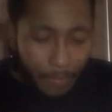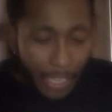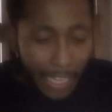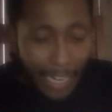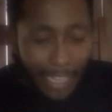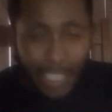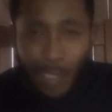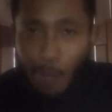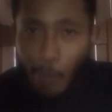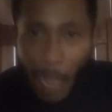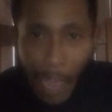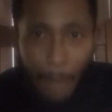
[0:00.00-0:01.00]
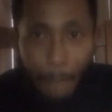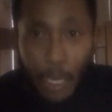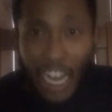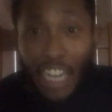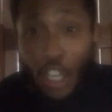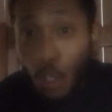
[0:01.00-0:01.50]
in that spot, but
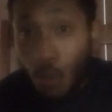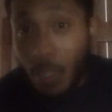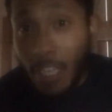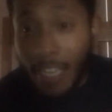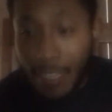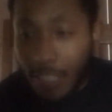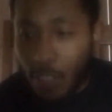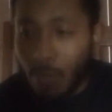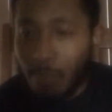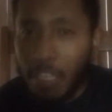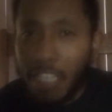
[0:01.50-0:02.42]
I do think this will be